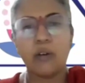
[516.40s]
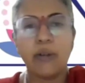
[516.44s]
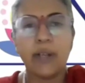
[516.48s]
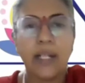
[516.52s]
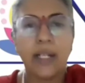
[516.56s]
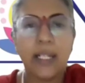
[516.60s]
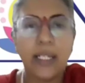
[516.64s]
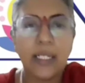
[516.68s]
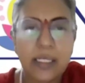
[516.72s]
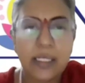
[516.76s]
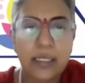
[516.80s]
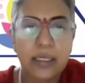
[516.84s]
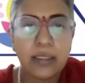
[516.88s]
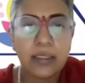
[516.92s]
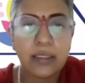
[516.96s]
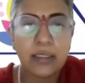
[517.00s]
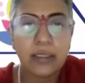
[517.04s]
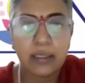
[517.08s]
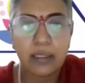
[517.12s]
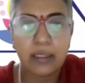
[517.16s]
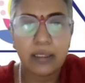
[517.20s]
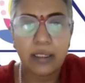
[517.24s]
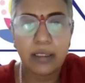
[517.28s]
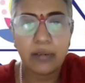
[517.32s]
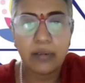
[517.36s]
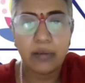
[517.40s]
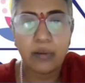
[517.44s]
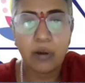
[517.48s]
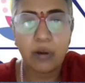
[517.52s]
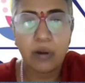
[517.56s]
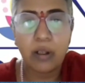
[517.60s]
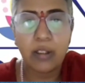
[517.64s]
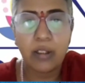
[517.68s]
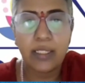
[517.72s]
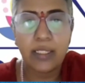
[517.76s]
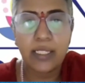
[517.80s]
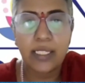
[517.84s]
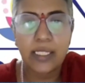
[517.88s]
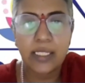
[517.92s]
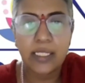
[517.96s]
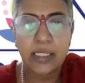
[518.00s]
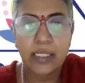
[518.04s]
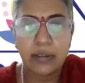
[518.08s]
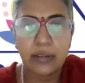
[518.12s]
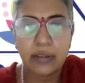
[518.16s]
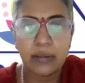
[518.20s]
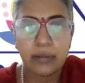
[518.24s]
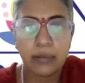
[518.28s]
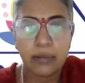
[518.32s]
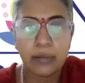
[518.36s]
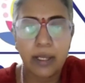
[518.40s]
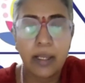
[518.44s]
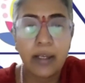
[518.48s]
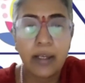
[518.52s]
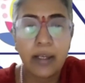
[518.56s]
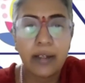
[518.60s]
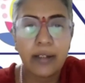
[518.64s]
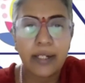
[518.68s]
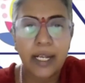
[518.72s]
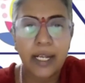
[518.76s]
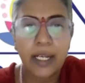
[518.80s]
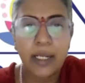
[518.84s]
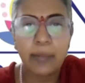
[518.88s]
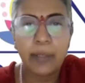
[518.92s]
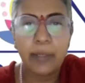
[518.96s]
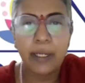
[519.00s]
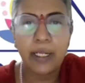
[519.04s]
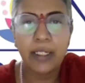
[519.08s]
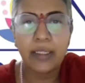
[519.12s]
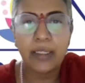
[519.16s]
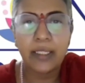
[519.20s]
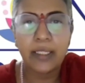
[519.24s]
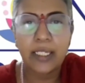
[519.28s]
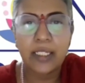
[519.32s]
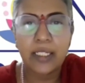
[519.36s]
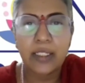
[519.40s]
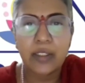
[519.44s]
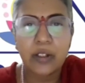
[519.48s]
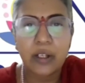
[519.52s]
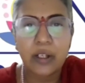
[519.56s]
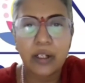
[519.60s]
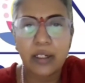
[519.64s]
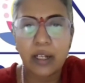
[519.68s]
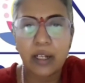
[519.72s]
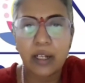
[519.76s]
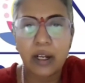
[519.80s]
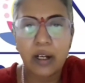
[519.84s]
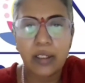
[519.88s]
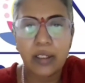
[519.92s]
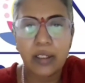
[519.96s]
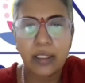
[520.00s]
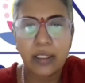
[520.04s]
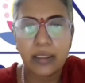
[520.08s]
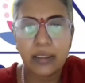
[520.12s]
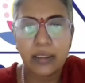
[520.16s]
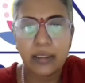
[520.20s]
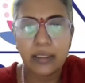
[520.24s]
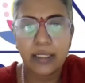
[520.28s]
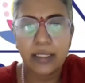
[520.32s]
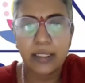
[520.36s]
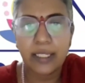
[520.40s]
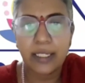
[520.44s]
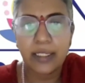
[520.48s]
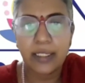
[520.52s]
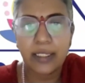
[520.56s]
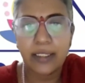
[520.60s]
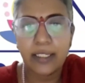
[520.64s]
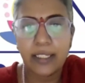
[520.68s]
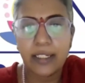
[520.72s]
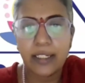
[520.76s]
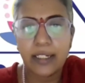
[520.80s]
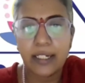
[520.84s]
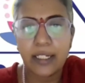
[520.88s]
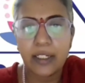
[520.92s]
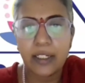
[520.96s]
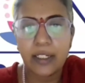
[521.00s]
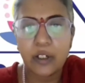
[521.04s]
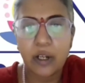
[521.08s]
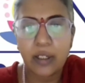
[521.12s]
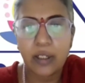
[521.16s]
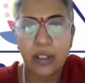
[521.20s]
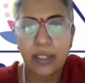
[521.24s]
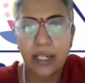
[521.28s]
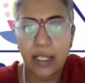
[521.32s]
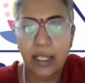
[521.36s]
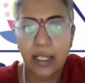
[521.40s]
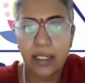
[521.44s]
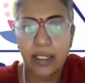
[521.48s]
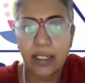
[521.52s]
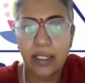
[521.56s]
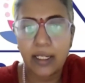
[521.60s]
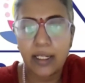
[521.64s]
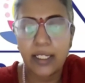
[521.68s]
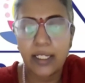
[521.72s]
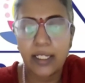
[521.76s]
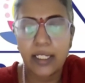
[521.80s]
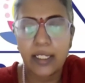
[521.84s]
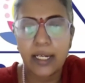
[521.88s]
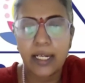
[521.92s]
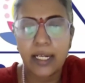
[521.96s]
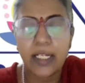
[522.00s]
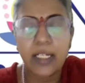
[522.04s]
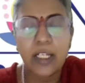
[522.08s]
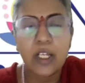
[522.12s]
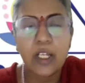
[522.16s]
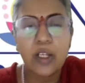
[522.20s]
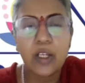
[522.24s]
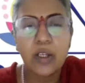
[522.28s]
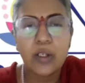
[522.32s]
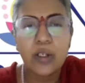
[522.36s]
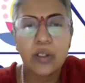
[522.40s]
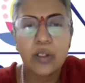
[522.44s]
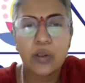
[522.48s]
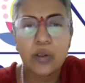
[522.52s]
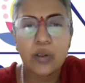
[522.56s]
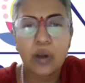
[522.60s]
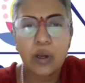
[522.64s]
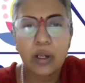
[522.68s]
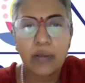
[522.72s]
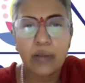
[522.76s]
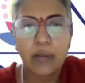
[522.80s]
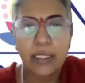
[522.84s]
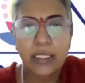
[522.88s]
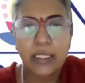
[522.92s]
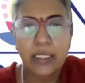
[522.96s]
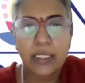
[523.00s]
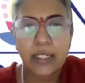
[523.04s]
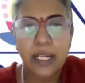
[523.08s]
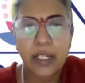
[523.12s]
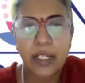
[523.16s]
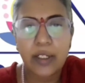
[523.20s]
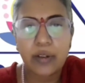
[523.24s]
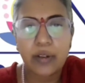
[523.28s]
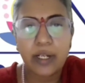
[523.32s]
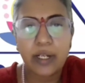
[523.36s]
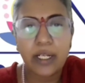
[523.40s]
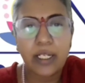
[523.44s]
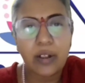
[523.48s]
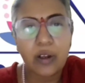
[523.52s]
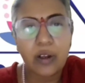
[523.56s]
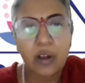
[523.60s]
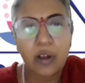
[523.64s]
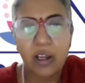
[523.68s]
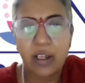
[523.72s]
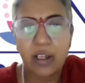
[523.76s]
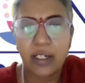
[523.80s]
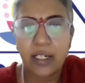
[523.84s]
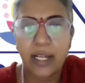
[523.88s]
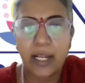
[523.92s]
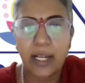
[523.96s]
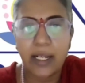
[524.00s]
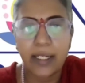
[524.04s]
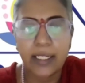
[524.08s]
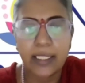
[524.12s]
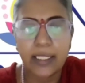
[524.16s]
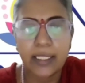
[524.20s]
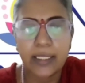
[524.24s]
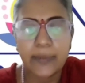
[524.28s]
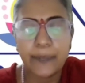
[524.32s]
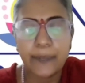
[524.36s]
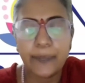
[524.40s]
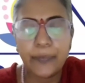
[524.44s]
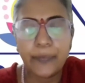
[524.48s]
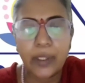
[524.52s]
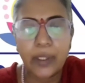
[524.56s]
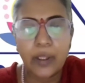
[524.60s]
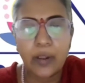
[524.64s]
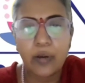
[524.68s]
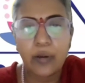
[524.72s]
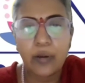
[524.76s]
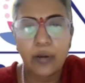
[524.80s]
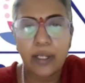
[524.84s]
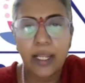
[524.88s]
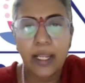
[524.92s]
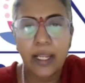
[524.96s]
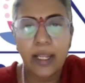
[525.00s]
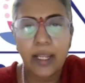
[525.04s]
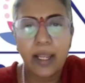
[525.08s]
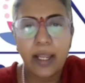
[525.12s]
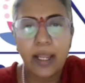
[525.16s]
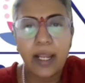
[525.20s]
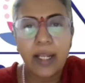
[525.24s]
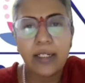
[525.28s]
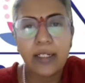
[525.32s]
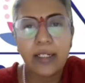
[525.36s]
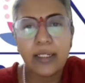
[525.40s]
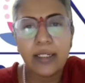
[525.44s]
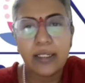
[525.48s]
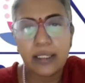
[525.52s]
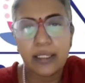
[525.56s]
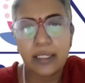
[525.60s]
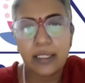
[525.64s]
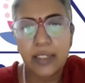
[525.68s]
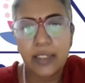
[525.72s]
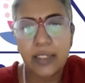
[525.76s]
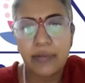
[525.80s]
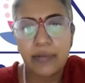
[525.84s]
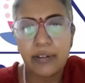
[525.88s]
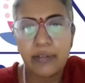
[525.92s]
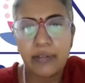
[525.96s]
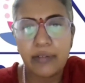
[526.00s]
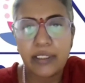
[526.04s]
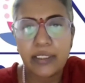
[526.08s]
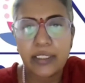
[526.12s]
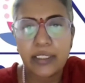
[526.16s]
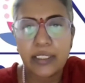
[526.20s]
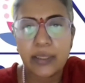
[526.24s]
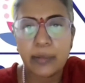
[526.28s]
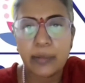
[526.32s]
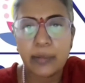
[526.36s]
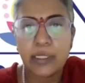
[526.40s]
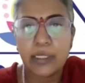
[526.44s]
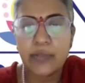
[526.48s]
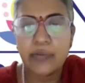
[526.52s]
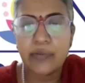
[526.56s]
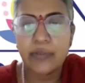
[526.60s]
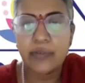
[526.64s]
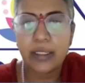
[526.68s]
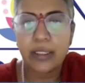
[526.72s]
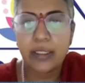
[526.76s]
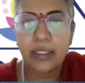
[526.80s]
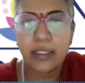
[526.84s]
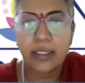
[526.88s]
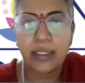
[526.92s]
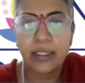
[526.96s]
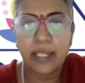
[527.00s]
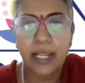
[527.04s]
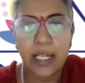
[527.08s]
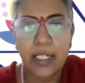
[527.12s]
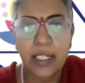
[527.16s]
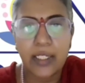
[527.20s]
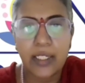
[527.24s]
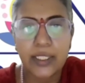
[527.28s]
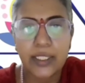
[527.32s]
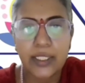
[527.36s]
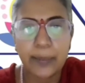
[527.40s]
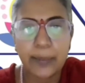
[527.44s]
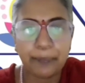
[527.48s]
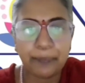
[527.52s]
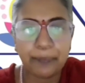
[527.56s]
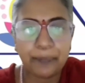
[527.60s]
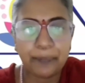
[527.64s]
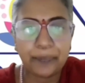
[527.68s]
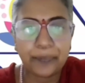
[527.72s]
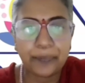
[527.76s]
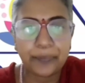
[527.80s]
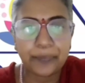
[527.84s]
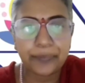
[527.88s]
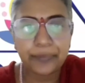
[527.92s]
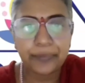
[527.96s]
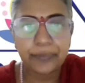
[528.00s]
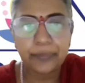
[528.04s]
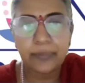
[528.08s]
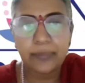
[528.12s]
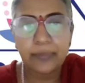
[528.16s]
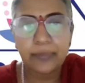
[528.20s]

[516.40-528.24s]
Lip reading: so nowadays all these ready-made things are not authentic, right? Not organic, right? So always try to get organic. Okay, and leafy vegetables for calcium,